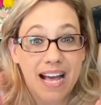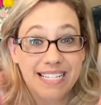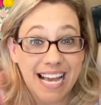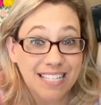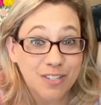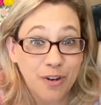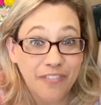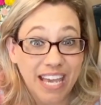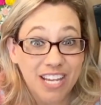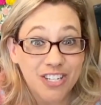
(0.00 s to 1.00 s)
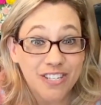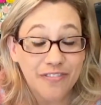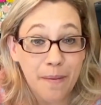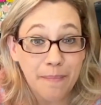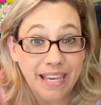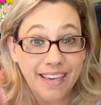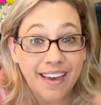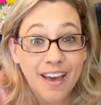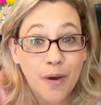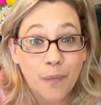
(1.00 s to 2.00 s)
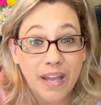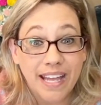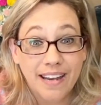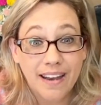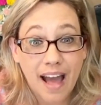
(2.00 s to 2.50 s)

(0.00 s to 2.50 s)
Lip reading: text notifications from me when